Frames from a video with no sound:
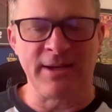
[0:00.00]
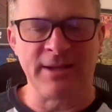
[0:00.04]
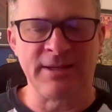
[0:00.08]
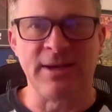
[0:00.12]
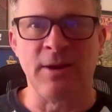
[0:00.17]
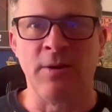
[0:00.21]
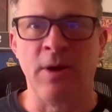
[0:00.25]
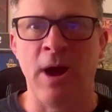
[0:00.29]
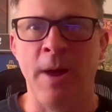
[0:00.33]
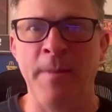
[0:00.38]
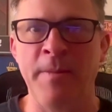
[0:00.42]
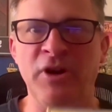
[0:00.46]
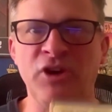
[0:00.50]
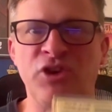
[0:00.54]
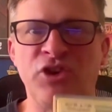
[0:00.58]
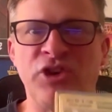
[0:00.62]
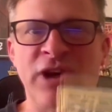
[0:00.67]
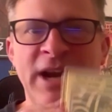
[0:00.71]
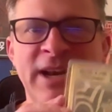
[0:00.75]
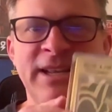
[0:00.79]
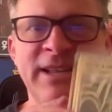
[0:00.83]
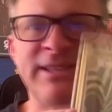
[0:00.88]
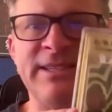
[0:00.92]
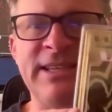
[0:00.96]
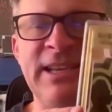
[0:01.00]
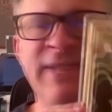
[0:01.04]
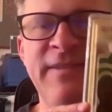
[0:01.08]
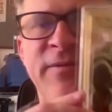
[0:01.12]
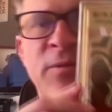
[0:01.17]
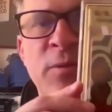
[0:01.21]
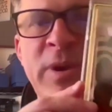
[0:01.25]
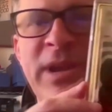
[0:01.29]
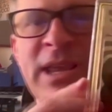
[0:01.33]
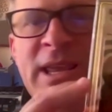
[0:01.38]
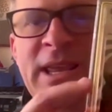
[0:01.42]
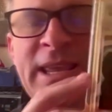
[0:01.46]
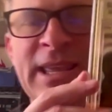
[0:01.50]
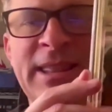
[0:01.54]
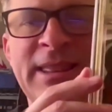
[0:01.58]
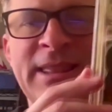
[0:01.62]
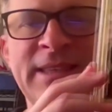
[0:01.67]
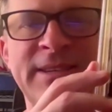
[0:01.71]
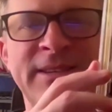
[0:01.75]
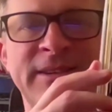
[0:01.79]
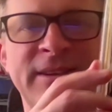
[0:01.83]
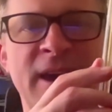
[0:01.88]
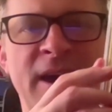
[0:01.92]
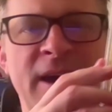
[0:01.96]
So I'm going to try to see if we can get
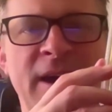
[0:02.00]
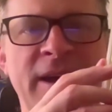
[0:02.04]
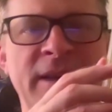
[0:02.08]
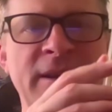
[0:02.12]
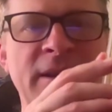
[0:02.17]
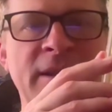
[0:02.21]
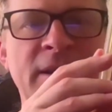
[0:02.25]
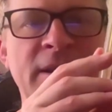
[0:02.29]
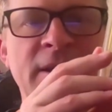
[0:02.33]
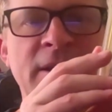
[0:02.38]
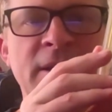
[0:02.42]
this done.